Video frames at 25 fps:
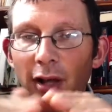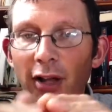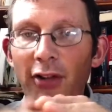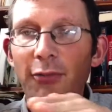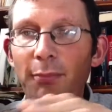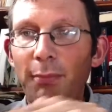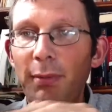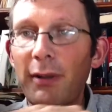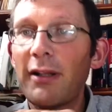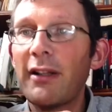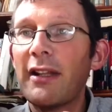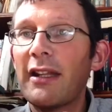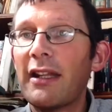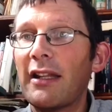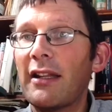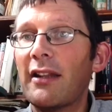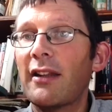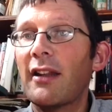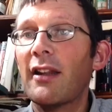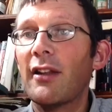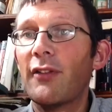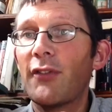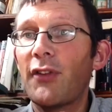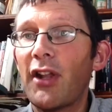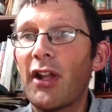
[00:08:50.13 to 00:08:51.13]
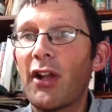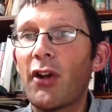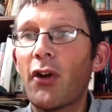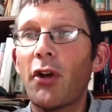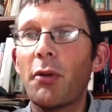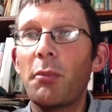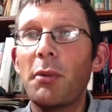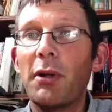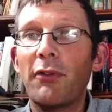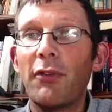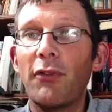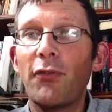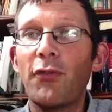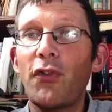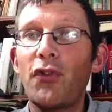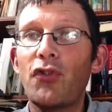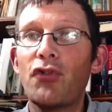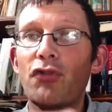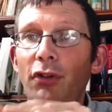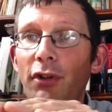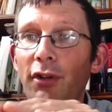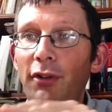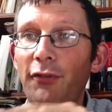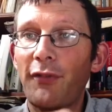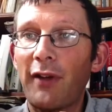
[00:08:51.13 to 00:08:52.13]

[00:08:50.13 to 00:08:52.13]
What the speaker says: building the economy of the future on the